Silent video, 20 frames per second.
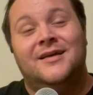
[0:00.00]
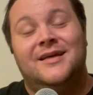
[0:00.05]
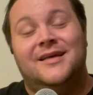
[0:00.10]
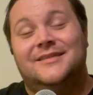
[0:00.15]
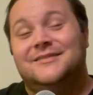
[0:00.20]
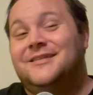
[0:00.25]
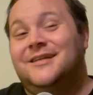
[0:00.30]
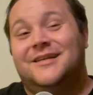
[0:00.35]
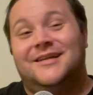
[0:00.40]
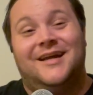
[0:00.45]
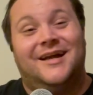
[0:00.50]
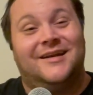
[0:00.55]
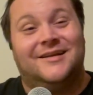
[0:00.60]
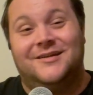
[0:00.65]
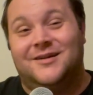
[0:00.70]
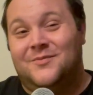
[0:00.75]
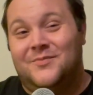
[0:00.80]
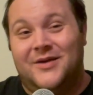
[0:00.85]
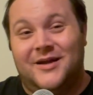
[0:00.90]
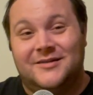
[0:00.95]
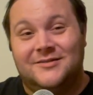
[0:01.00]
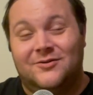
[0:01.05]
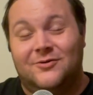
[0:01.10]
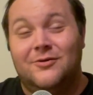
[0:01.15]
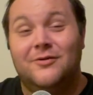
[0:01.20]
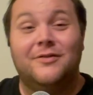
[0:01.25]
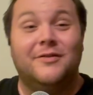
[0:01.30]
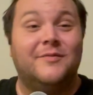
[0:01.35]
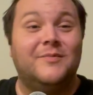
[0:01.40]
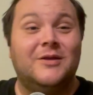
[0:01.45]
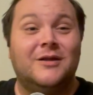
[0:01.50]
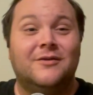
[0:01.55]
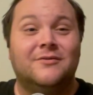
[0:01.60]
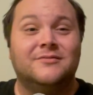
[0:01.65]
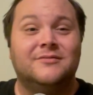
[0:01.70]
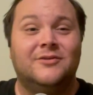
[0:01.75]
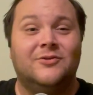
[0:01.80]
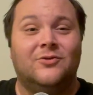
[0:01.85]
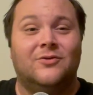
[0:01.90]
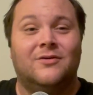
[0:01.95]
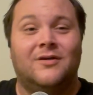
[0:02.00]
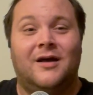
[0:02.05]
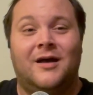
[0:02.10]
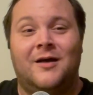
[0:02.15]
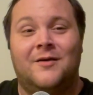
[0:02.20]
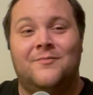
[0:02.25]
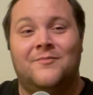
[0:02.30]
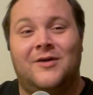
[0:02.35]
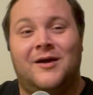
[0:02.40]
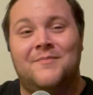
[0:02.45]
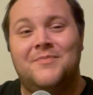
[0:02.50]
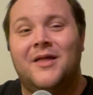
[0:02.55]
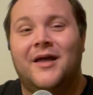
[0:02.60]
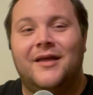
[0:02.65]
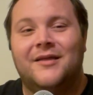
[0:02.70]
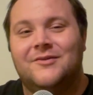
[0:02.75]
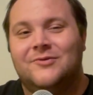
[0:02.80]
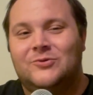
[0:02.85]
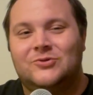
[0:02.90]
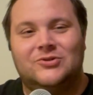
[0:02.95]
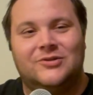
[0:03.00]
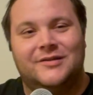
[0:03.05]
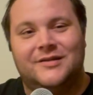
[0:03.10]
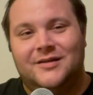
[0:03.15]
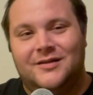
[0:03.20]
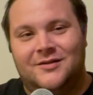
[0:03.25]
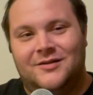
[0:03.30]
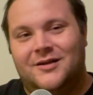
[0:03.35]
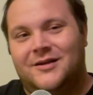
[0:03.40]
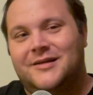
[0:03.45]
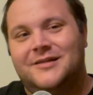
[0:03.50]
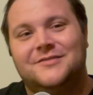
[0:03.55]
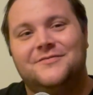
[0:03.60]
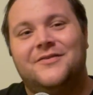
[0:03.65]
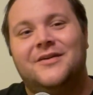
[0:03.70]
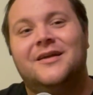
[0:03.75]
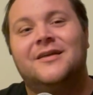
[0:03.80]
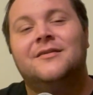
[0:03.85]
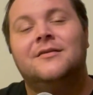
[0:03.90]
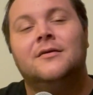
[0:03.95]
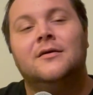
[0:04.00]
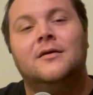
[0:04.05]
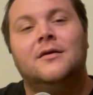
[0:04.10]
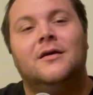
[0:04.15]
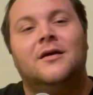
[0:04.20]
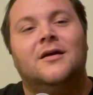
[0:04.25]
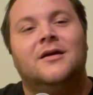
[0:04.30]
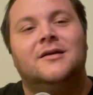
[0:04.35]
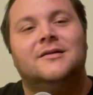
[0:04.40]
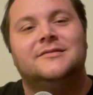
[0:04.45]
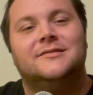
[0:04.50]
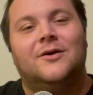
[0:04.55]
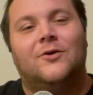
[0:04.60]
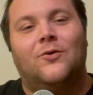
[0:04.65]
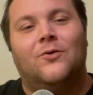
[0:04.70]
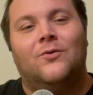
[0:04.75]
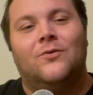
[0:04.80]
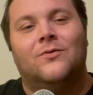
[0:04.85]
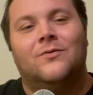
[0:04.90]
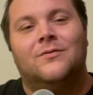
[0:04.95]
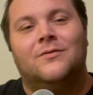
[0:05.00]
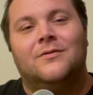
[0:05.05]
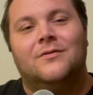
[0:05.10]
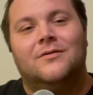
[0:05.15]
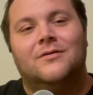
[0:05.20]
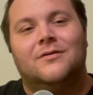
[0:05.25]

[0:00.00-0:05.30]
is going to kind of come back to earth, let me know too. I'm not usually a Nuggets fan, so